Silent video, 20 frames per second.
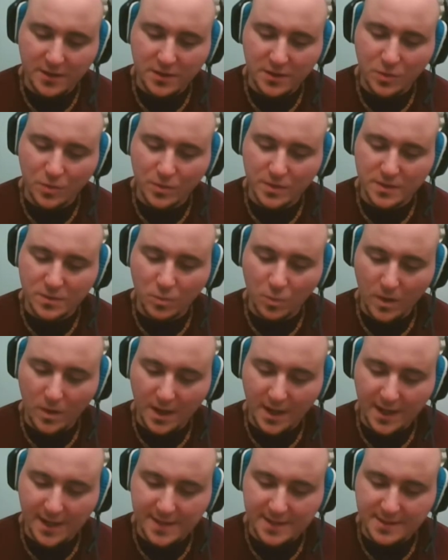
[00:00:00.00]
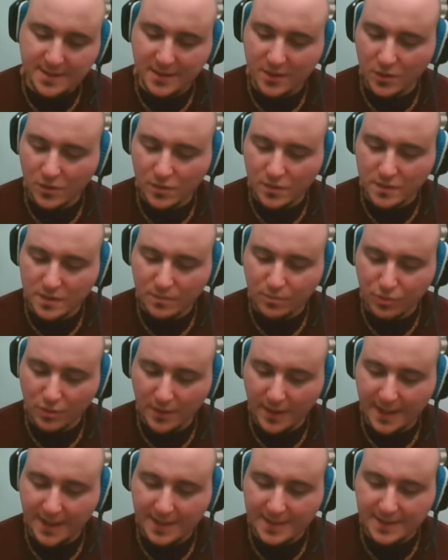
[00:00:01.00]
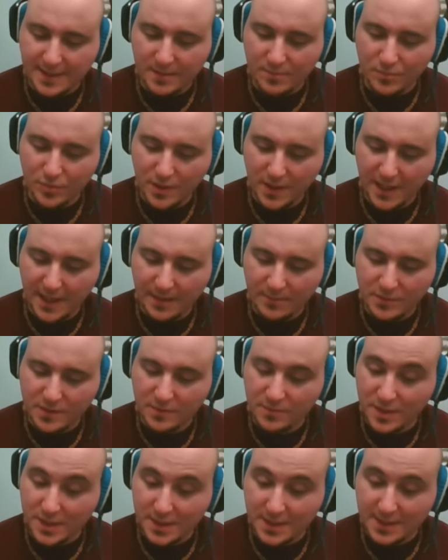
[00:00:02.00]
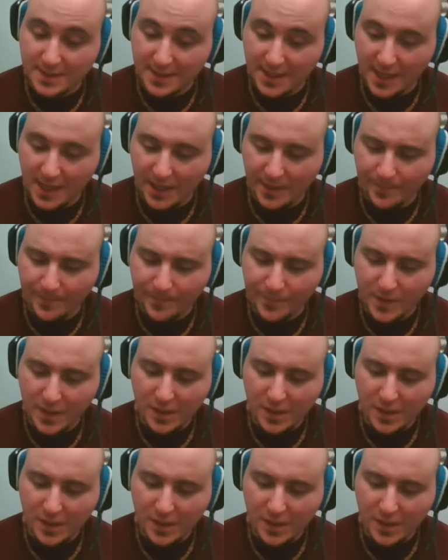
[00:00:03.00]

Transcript: who is wise and holds praise and blame to be the same,